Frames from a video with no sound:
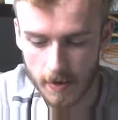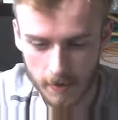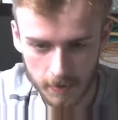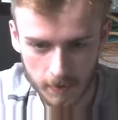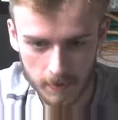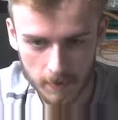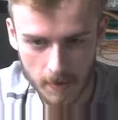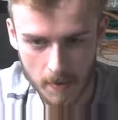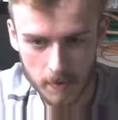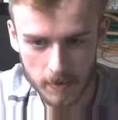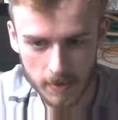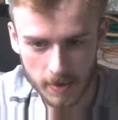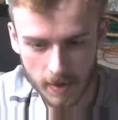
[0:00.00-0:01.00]
so we remember
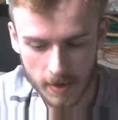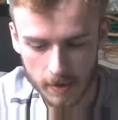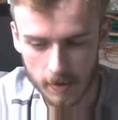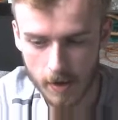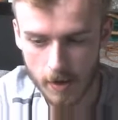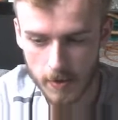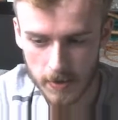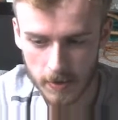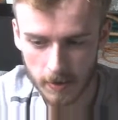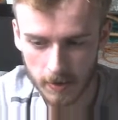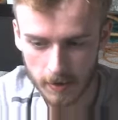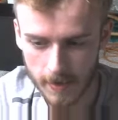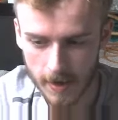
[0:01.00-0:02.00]
we said hello is our
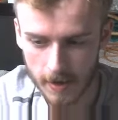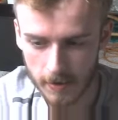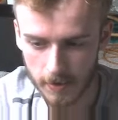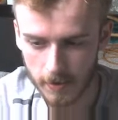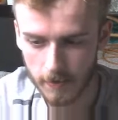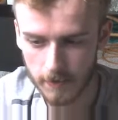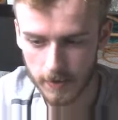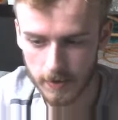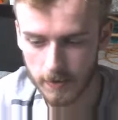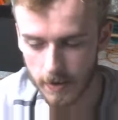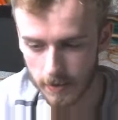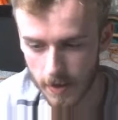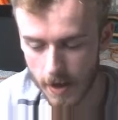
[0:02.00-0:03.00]
command, so if we do
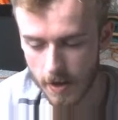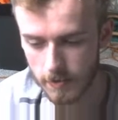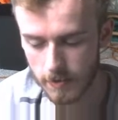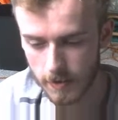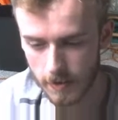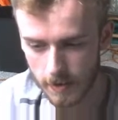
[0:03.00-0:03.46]
hello,